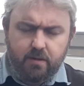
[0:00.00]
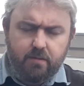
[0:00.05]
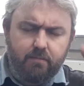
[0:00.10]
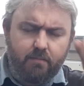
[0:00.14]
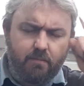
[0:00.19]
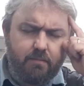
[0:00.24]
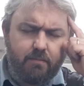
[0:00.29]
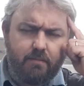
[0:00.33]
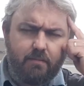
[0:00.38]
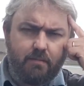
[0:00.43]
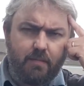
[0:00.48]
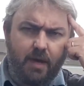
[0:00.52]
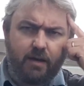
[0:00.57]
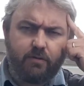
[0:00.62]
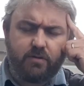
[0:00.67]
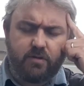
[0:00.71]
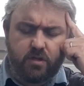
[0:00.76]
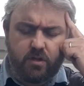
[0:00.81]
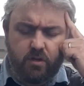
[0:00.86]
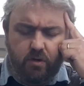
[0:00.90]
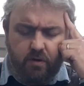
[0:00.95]

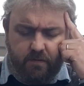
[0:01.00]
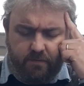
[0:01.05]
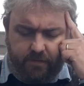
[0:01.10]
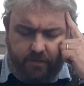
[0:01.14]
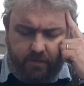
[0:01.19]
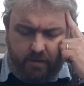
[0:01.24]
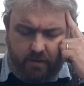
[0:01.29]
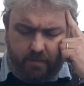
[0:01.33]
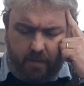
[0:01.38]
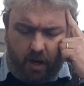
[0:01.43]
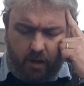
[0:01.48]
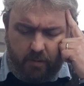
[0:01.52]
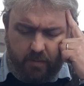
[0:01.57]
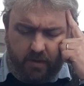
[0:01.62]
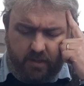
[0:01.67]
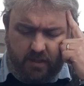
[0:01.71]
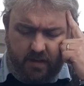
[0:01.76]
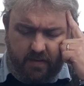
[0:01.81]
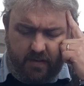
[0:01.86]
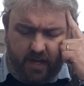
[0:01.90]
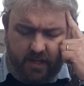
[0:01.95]
Mouse thought for a
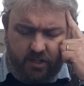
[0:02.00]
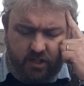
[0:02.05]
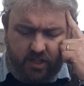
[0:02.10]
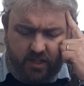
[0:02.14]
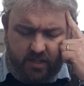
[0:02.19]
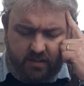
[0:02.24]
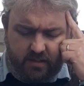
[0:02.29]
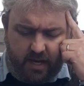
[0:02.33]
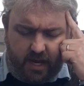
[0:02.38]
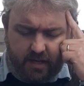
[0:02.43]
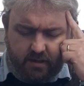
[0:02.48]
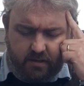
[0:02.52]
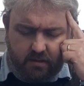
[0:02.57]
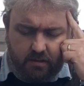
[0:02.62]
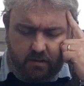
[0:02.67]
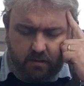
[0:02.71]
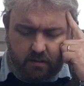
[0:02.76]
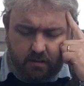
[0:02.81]
moment, and then she said,